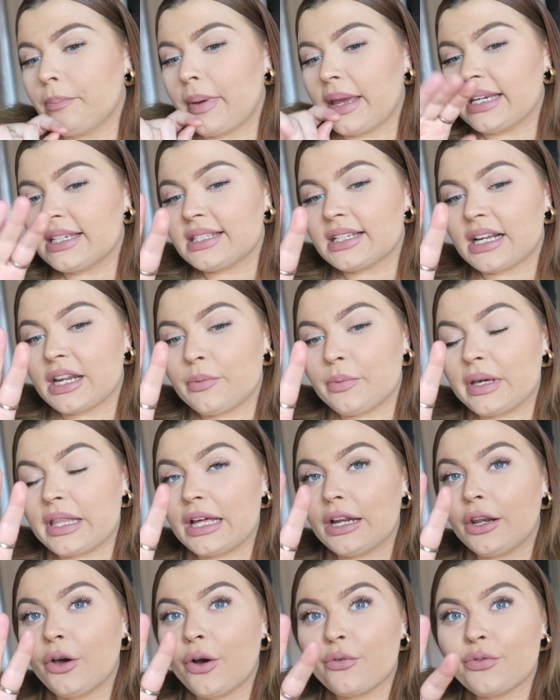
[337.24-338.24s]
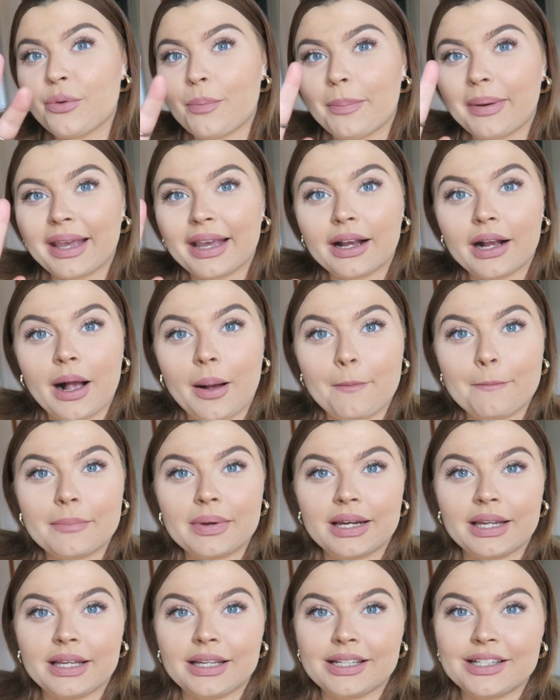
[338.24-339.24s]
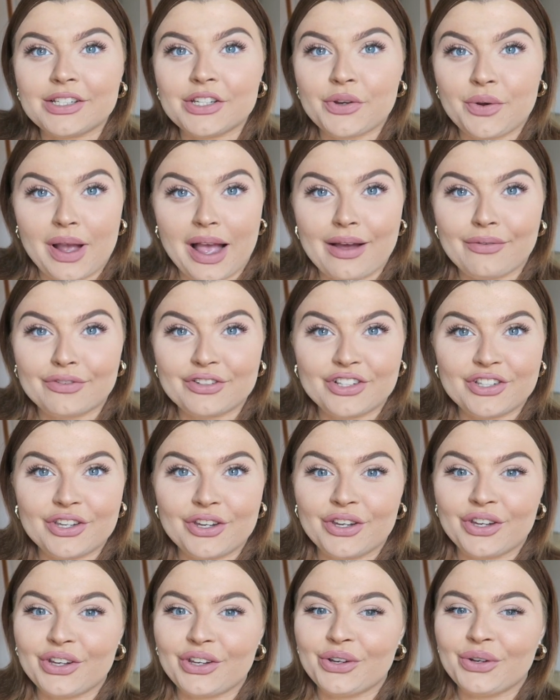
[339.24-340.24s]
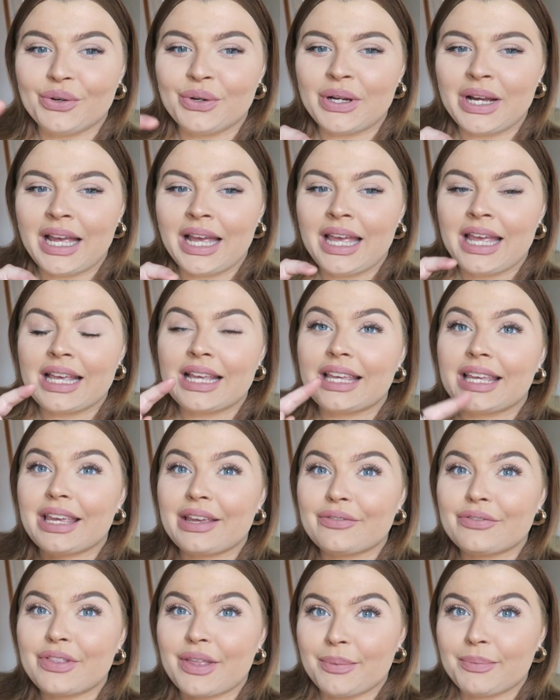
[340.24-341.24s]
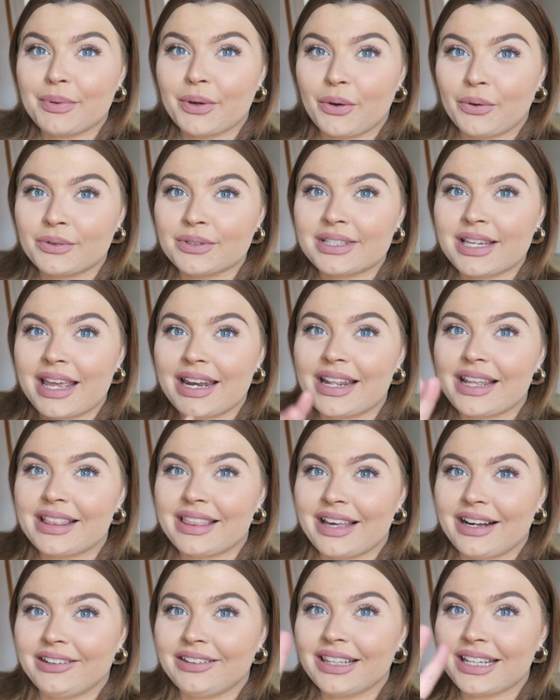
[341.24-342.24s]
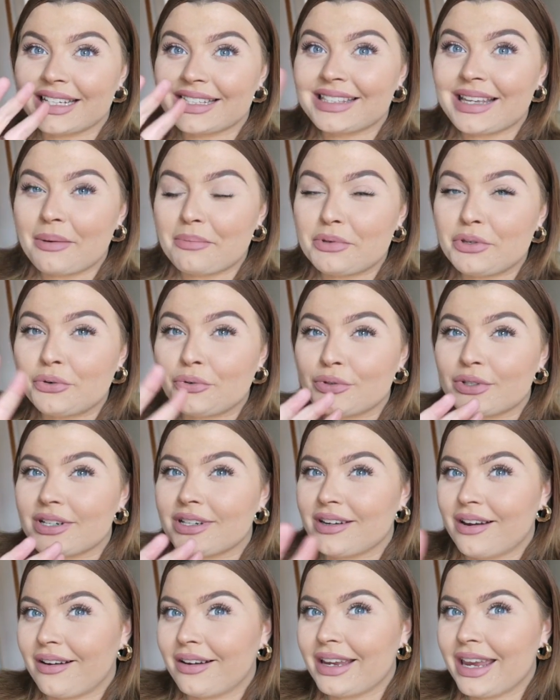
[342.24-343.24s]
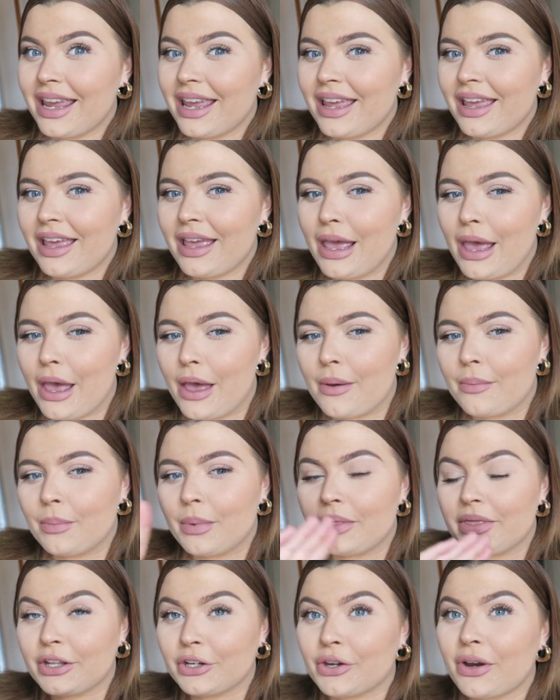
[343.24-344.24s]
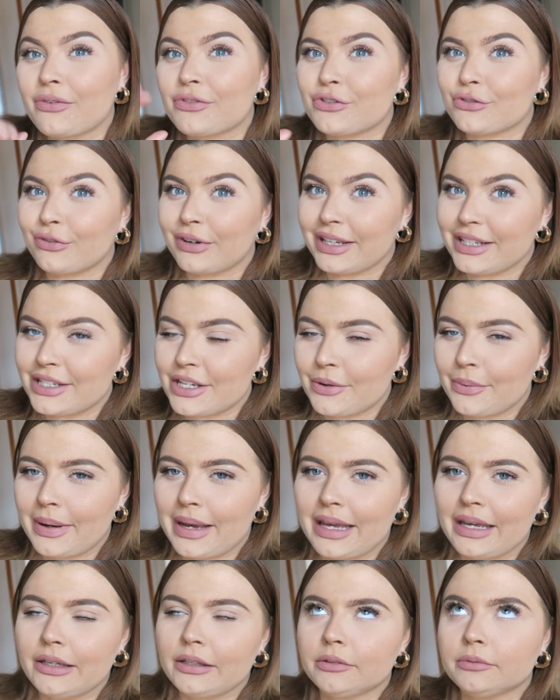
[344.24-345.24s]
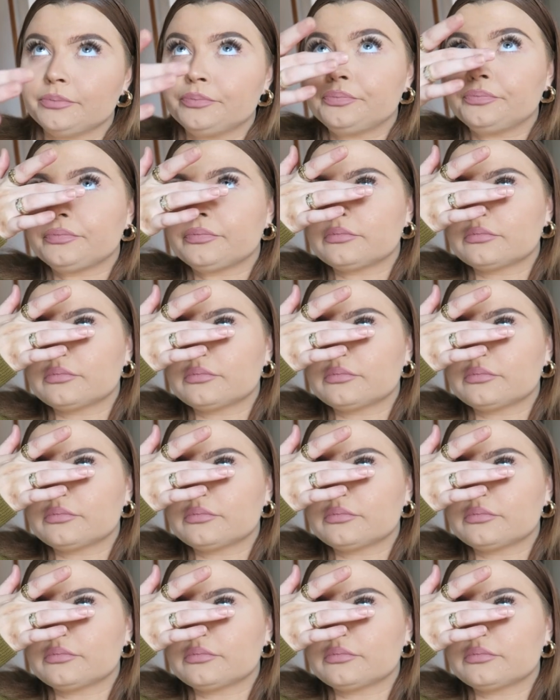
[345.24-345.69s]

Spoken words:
Basically, with a lot of the bigger companies, you have to give them the content and they'll accept it or deny it, and then you have to redo it and